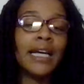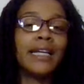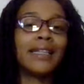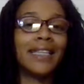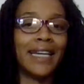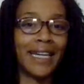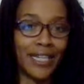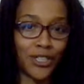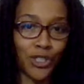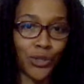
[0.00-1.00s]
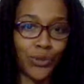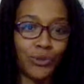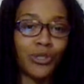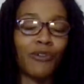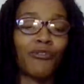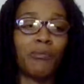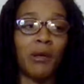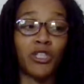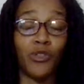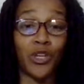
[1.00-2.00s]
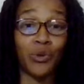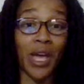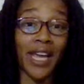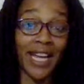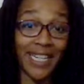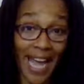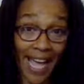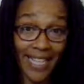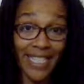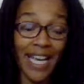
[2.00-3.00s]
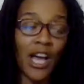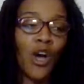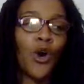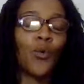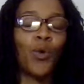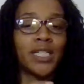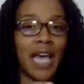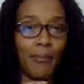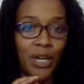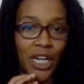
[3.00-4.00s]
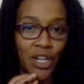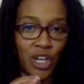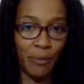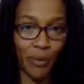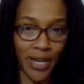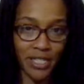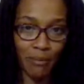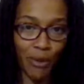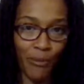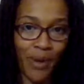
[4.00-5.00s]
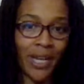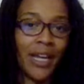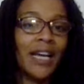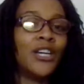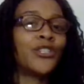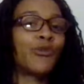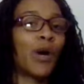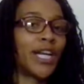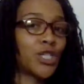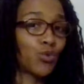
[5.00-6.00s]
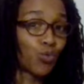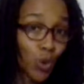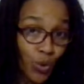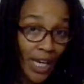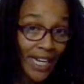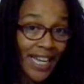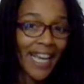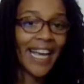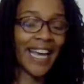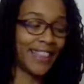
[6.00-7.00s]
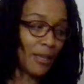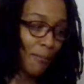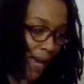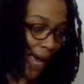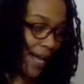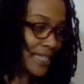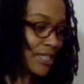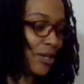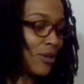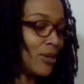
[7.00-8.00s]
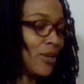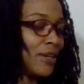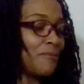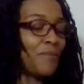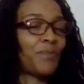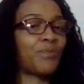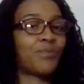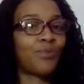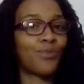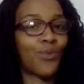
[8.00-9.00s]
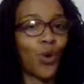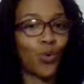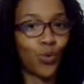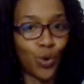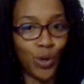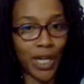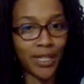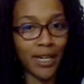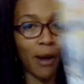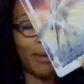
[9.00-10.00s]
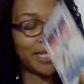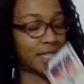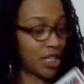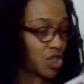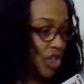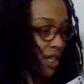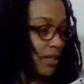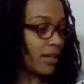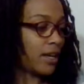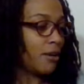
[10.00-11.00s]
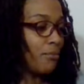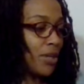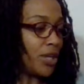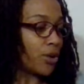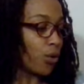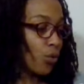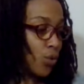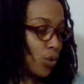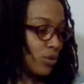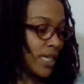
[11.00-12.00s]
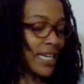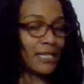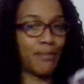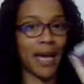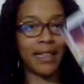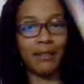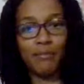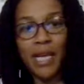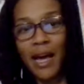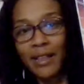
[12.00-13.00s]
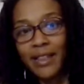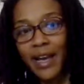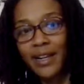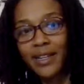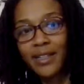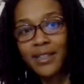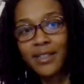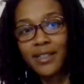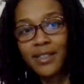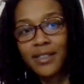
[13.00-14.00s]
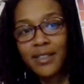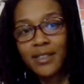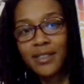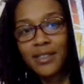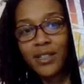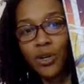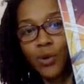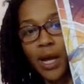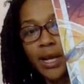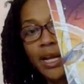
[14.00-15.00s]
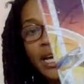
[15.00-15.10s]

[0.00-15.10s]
the issues from, so that you can connect what's happening in your present moment to what is rooted in the past. Rooted, I mean tension, but then root is back behind that. Okay,